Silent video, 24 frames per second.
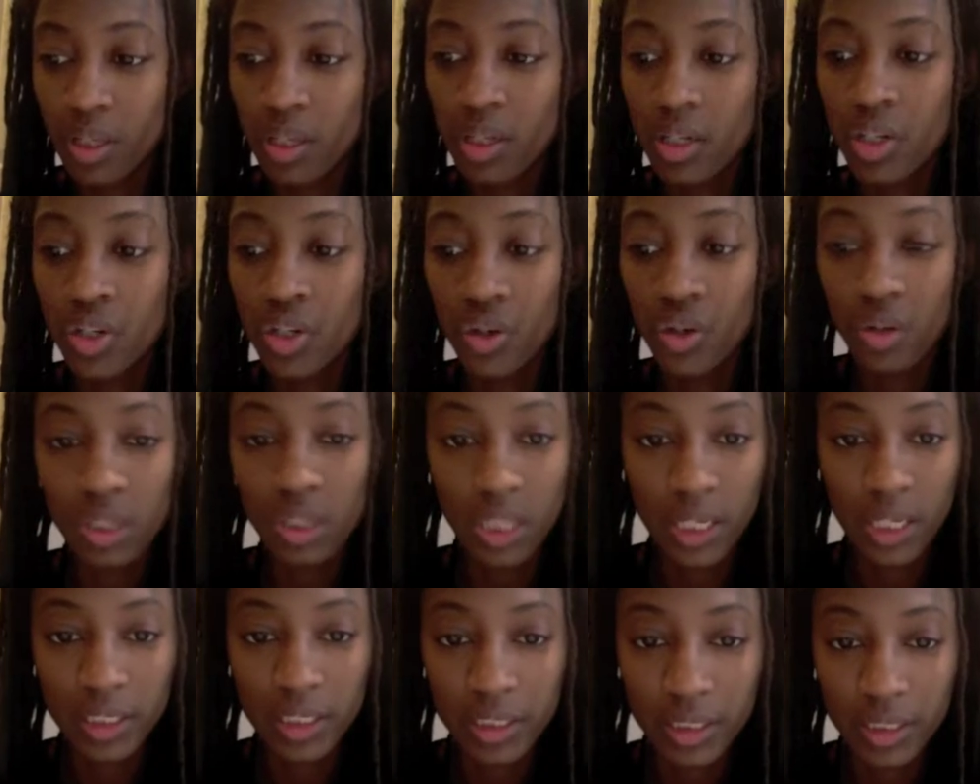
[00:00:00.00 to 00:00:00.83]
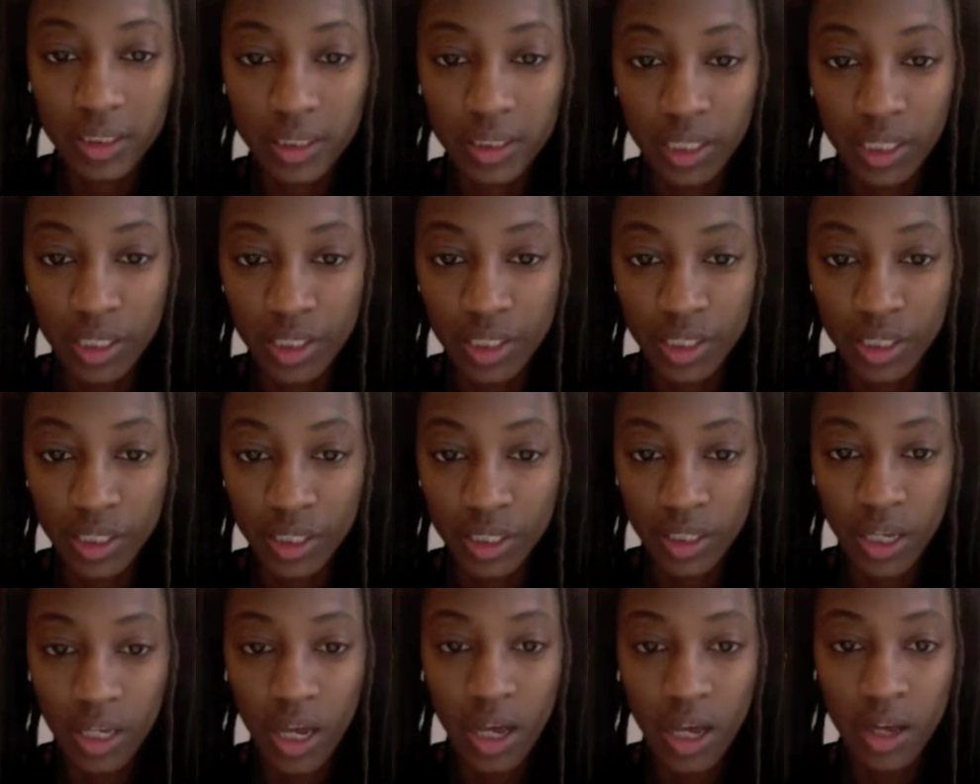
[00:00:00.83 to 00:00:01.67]
neurologic
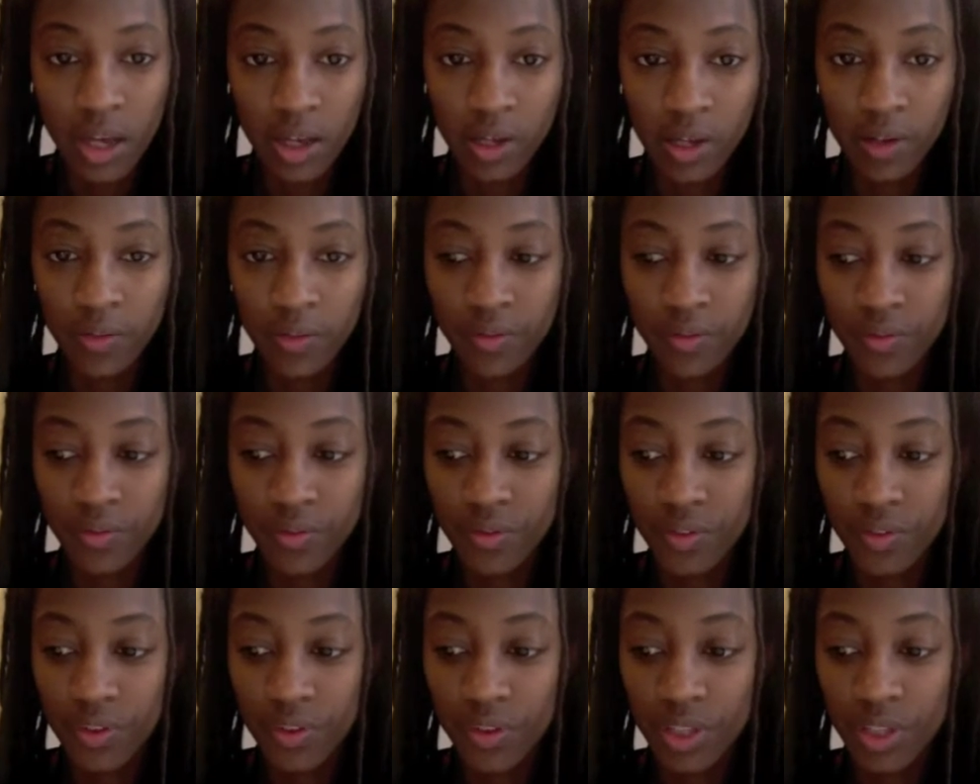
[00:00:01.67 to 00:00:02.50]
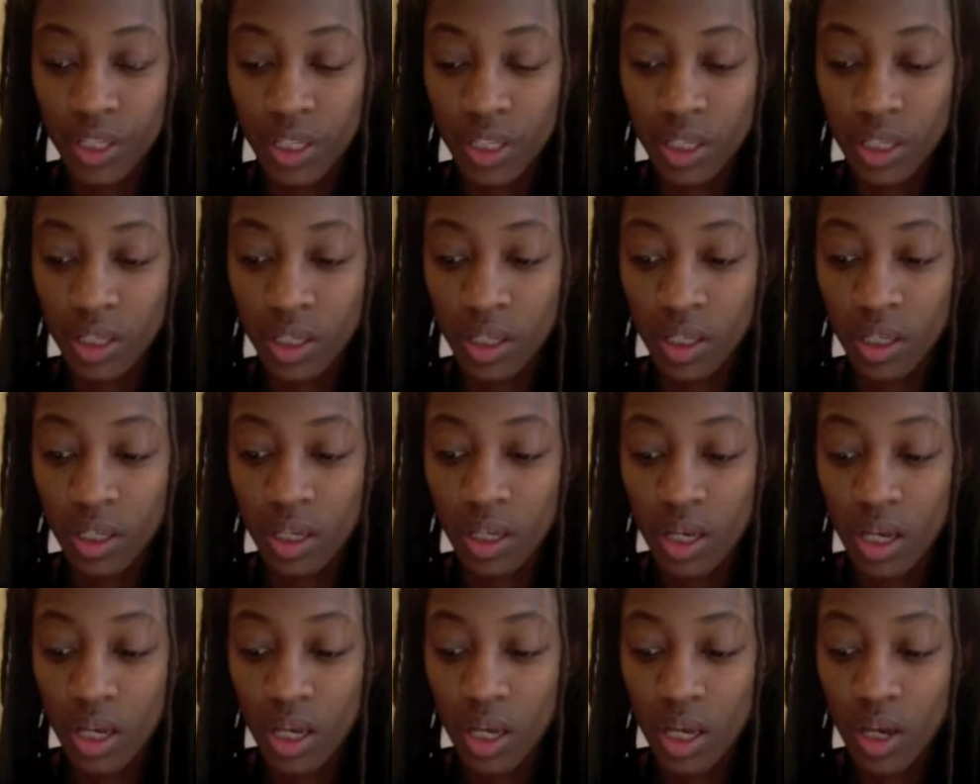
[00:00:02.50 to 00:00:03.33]
section of the
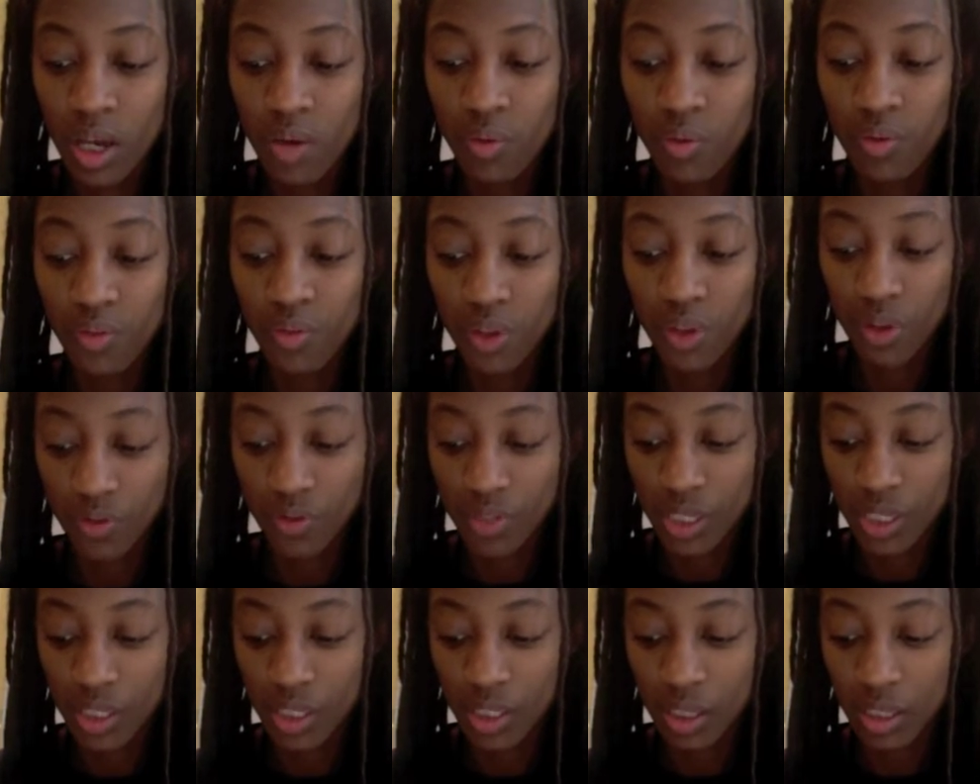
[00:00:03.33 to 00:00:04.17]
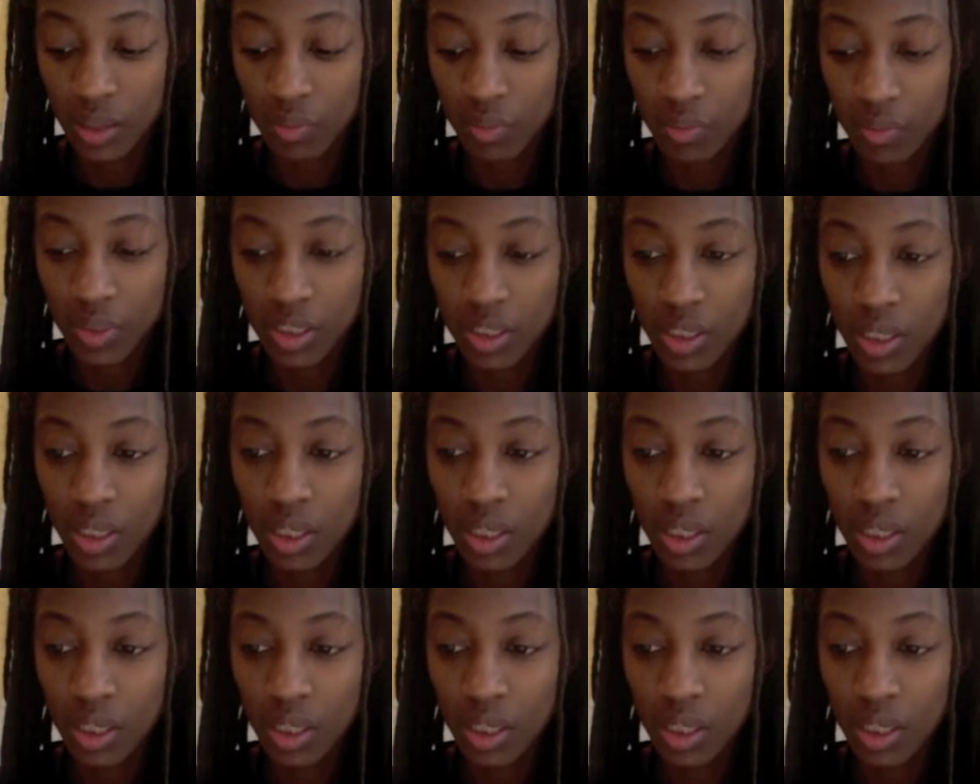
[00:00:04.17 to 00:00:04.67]
review of systems,